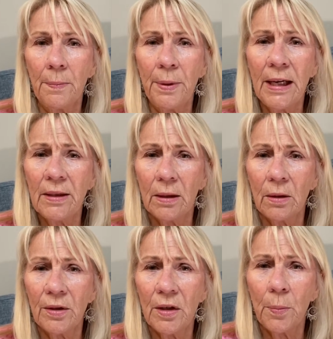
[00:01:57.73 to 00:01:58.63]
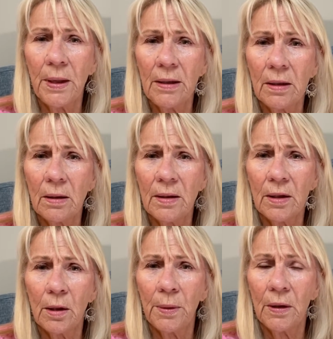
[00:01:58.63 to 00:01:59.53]
Pentacles. Now, pentacles
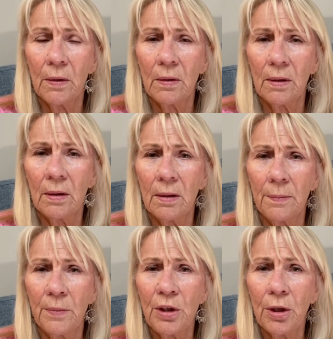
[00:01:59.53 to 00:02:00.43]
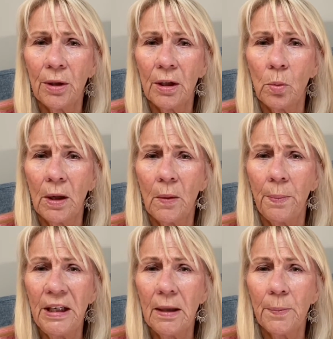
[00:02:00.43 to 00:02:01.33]
are about material
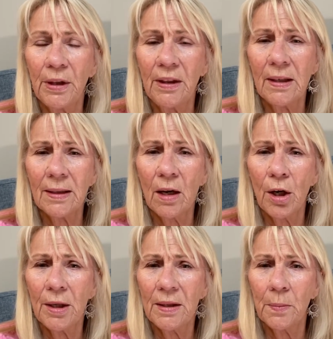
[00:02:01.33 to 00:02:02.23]
well-being, but this card is